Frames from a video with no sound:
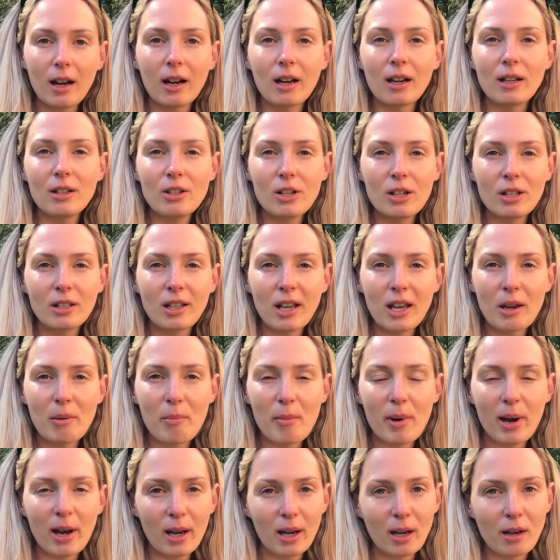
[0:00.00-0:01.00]
I just
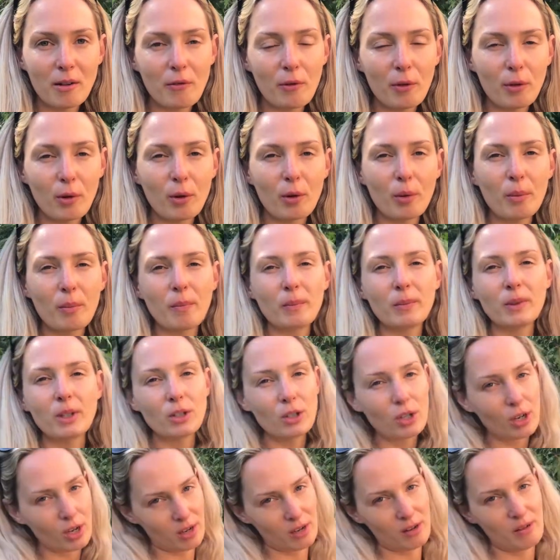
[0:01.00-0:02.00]
came back from
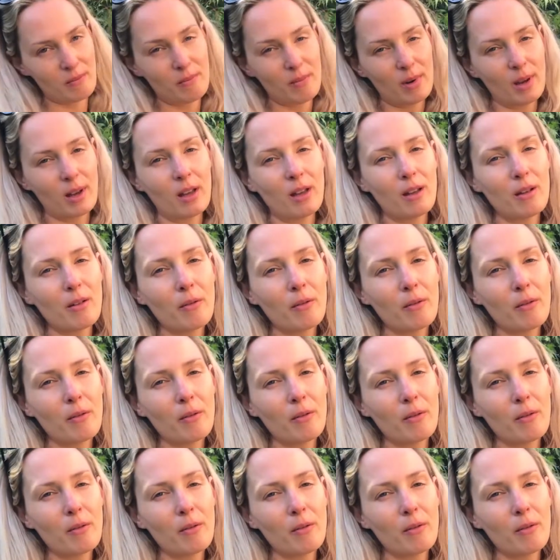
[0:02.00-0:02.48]
the gym